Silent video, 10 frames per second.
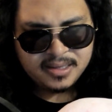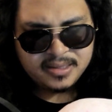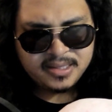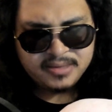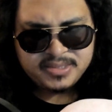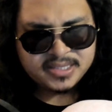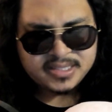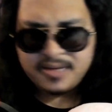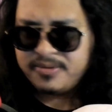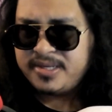it was just
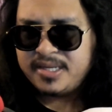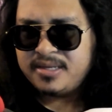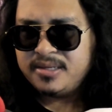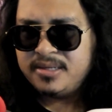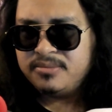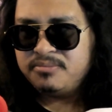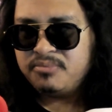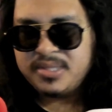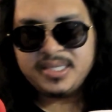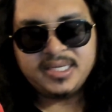every day.
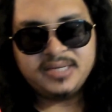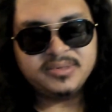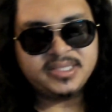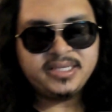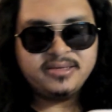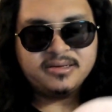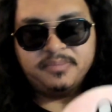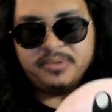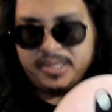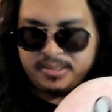What they did was they took a
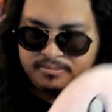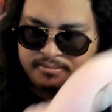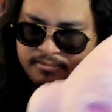brain